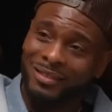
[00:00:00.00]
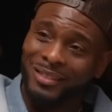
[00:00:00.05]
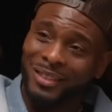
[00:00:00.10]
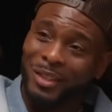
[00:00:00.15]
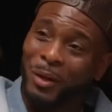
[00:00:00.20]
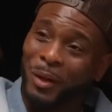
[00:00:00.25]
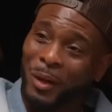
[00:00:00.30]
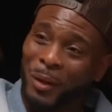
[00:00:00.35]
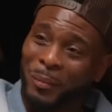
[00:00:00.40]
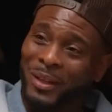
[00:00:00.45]

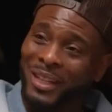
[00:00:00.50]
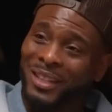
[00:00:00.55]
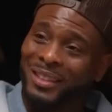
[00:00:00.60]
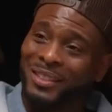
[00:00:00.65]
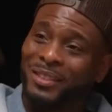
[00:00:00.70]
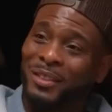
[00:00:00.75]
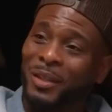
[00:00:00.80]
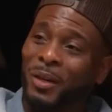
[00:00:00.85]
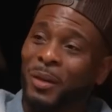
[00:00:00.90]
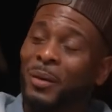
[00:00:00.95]
You know what I mean?
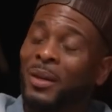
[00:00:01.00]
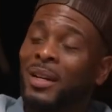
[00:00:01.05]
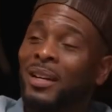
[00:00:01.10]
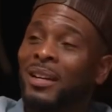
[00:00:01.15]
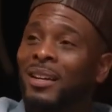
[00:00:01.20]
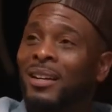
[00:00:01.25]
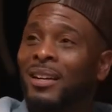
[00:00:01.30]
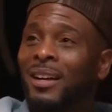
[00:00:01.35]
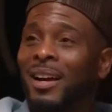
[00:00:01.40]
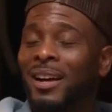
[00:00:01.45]
So
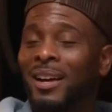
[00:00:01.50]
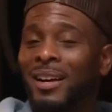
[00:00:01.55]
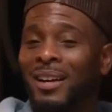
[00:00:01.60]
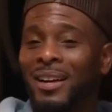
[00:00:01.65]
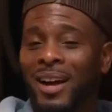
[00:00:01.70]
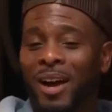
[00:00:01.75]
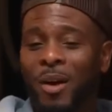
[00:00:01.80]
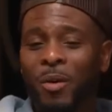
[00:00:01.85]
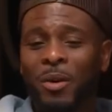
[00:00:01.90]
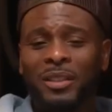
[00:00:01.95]

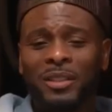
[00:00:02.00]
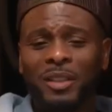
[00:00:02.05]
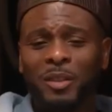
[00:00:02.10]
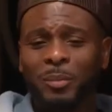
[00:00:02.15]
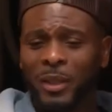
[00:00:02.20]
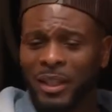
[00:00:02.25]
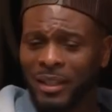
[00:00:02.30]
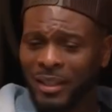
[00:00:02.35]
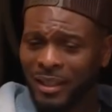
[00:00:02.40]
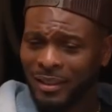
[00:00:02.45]
I always
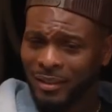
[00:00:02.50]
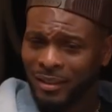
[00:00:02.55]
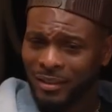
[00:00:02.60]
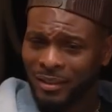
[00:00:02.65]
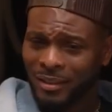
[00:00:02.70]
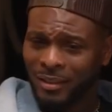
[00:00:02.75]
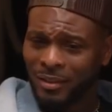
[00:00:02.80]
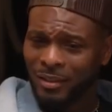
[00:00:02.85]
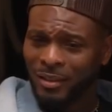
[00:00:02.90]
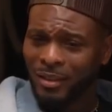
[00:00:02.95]
explain like this.
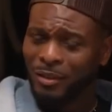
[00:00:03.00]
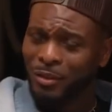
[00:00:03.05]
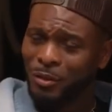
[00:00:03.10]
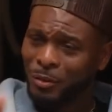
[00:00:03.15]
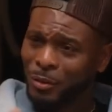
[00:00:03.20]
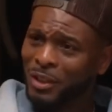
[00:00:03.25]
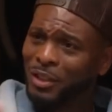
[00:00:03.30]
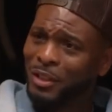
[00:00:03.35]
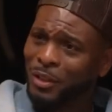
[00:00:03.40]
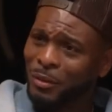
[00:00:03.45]
There's
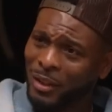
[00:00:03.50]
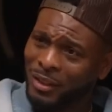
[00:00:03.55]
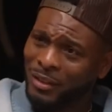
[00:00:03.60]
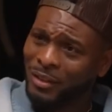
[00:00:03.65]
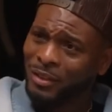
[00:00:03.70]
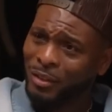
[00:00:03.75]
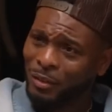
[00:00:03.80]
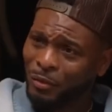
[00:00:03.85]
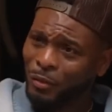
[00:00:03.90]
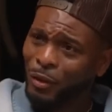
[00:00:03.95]
3
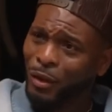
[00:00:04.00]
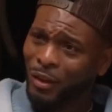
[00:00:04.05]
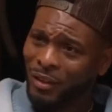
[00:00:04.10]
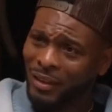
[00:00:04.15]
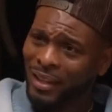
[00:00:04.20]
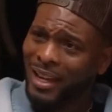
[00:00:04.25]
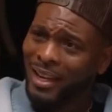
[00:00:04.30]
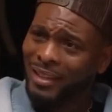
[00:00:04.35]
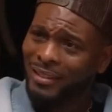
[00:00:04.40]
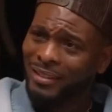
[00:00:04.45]
generations of all
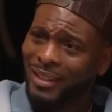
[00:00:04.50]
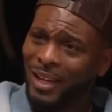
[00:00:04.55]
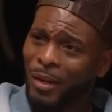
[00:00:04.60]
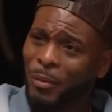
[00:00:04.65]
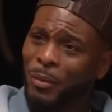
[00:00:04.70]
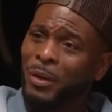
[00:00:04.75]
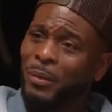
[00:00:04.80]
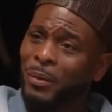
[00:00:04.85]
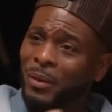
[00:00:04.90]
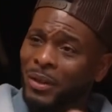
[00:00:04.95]
that. Like
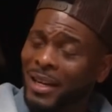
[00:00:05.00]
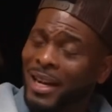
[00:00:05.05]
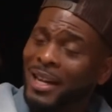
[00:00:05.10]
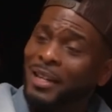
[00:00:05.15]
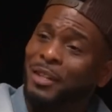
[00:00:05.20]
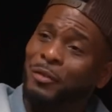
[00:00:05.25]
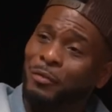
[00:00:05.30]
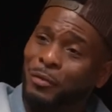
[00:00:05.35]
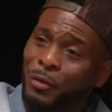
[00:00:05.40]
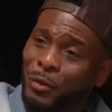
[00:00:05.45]
we were
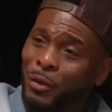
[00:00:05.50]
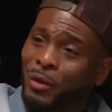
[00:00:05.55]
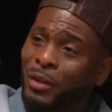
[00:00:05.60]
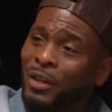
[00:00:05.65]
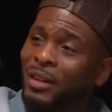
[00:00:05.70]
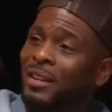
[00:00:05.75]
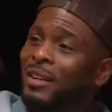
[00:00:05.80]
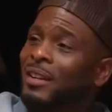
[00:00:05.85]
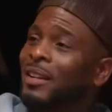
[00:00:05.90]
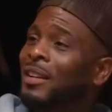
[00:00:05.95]

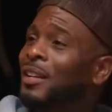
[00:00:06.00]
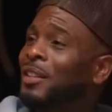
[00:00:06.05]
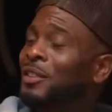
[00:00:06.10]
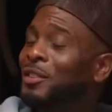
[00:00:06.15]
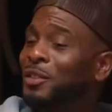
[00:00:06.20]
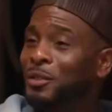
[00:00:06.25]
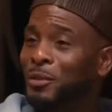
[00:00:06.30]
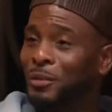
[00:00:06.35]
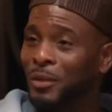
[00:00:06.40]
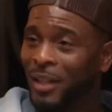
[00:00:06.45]
94
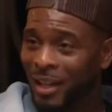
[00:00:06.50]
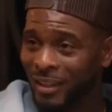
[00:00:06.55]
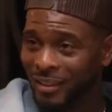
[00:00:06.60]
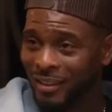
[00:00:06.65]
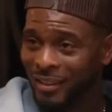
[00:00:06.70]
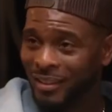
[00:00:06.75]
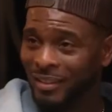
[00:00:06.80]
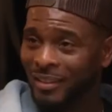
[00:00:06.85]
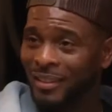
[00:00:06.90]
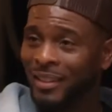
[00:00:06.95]
to
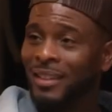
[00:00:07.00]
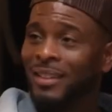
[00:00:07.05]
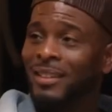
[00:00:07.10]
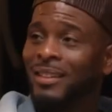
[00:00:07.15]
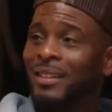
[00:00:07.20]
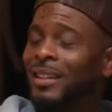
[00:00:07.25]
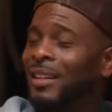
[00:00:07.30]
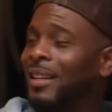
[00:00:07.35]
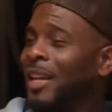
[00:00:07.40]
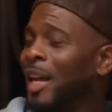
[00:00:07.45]
2000.
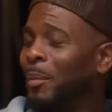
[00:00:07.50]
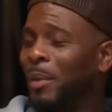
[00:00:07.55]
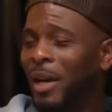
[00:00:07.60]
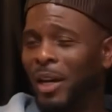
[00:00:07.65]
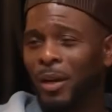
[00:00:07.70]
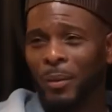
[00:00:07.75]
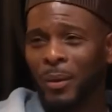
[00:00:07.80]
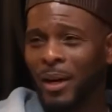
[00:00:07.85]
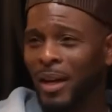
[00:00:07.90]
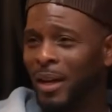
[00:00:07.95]
Then it came
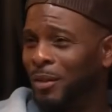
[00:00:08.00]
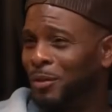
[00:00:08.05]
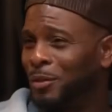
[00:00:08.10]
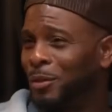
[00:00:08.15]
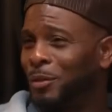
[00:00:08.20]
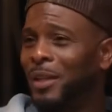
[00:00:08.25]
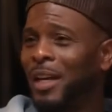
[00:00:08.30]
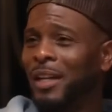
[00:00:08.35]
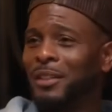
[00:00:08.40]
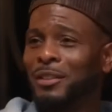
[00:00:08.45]
back around
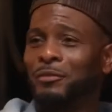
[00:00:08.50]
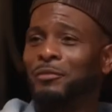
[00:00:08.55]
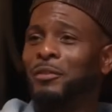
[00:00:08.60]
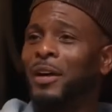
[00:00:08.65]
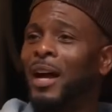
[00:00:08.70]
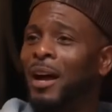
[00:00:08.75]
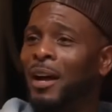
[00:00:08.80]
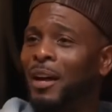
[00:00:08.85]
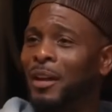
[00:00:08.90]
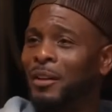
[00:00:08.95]

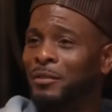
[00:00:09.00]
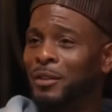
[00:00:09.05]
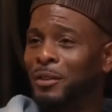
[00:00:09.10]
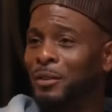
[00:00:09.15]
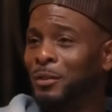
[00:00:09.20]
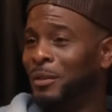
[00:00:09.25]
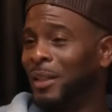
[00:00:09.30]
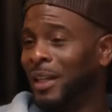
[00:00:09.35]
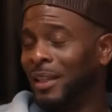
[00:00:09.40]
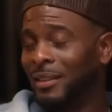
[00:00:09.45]
2005 to
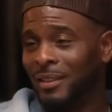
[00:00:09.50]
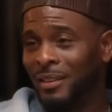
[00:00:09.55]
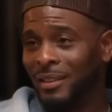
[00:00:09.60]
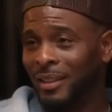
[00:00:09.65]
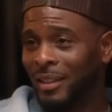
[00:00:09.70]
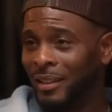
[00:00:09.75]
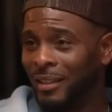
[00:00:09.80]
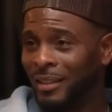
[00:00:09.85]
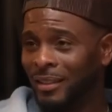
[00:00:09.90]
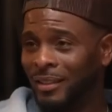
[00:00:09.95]

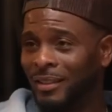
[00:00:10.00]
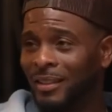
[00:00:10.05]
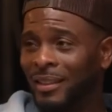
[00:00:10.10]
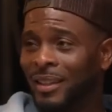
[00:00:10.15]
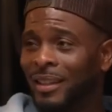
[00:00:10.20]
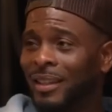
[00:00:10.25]
2010.